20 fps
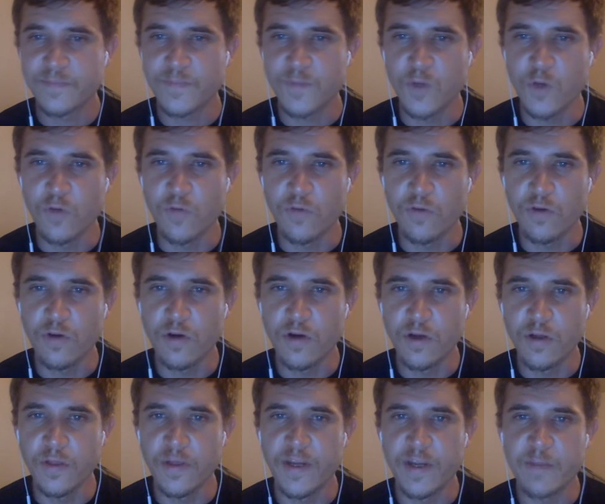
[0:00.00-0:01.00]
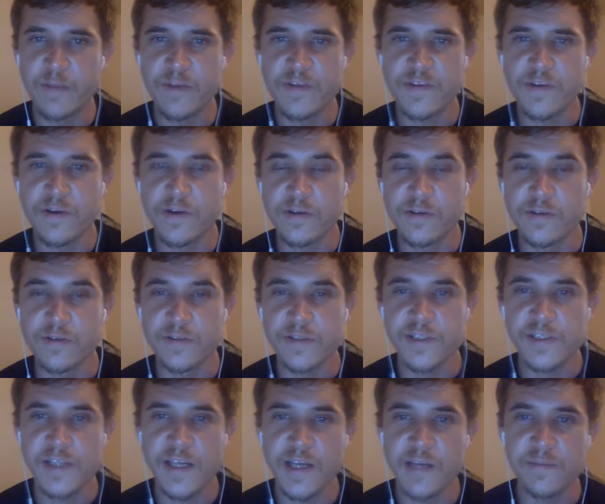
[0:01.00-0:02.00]
Overall, the name of this article is
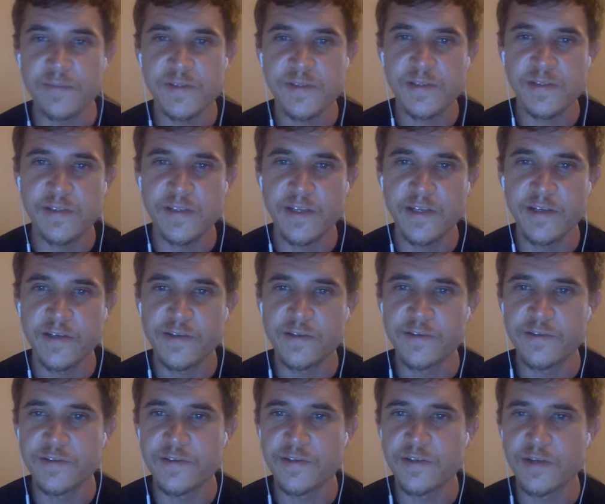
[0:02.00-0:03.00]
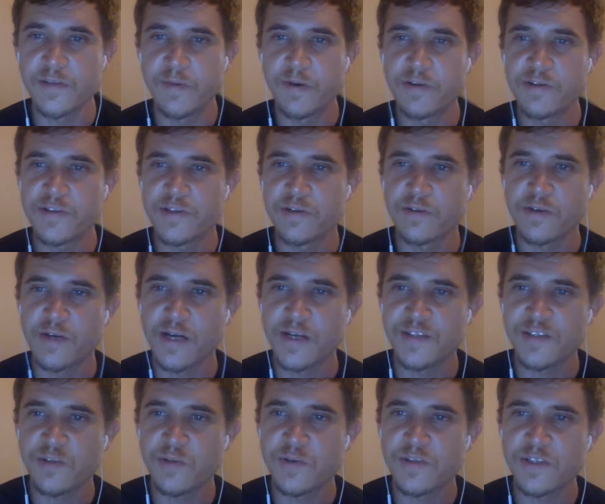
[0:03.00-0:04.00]
Sam Seder's Emotional
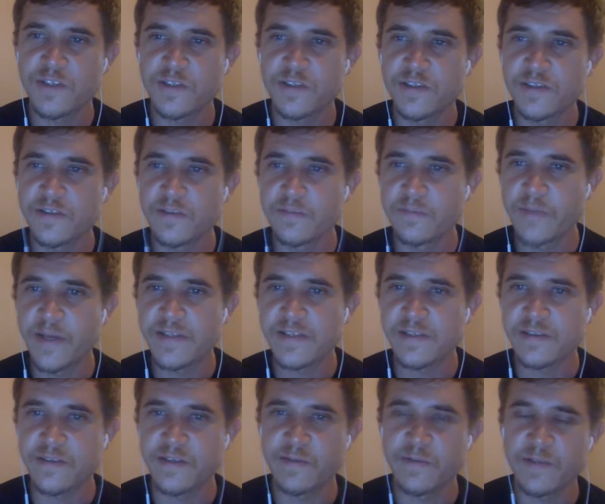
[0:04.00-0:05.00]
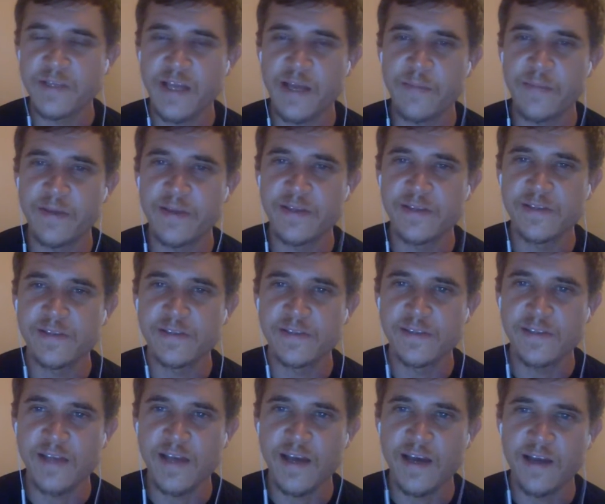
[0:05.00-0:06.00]
Consequentialism. Basically, what that means
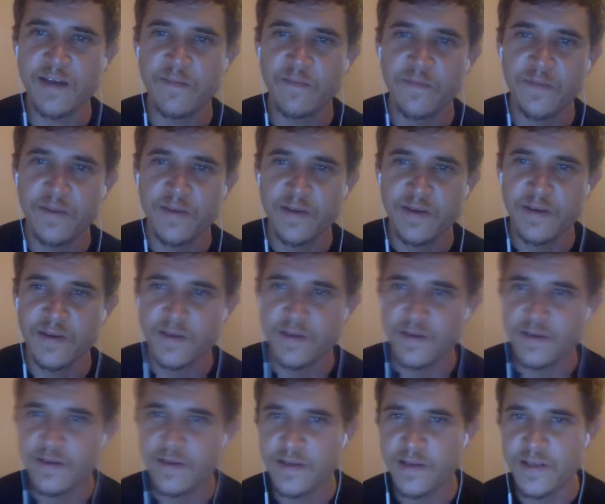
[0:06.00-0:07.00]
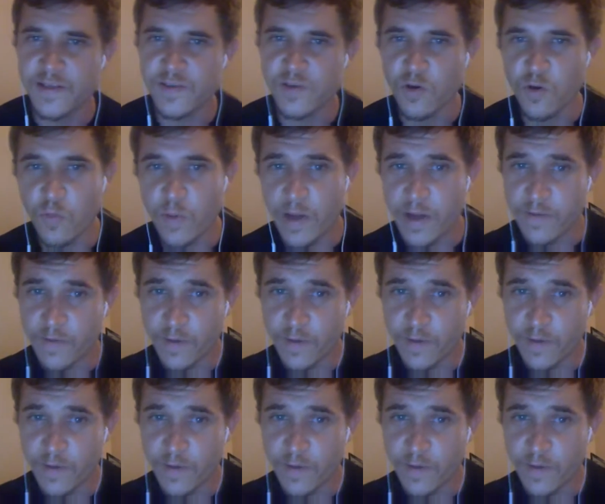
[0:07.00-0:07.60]
is that his whole way of